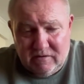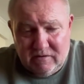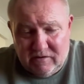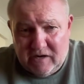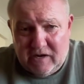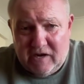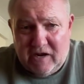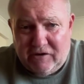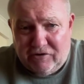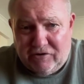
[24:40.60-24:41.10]

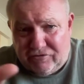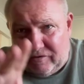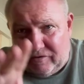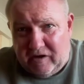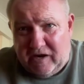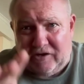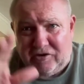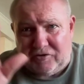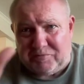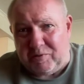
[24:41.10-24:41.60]
Yeah,
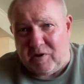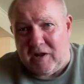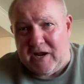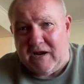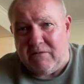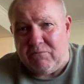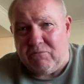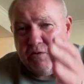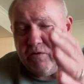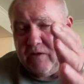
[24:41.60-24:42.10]
each
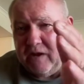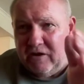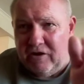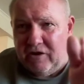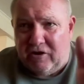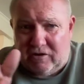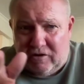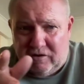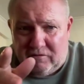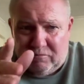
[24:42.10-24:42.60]
plan will then
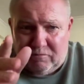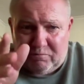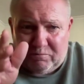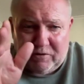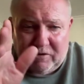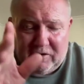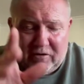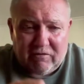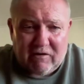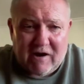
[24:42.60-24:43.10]
you can
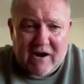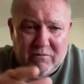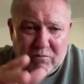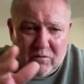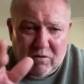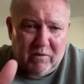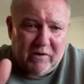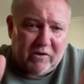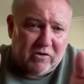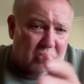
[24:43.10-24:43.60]
create
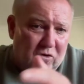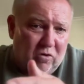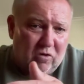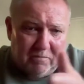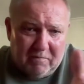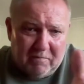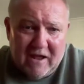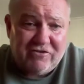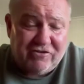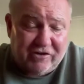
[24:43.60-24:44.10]
what we call
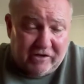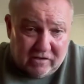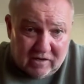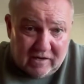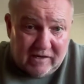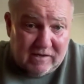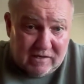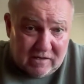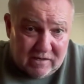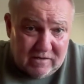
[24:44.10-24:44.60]
a magic
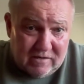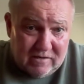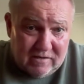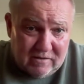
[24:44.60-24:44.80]
link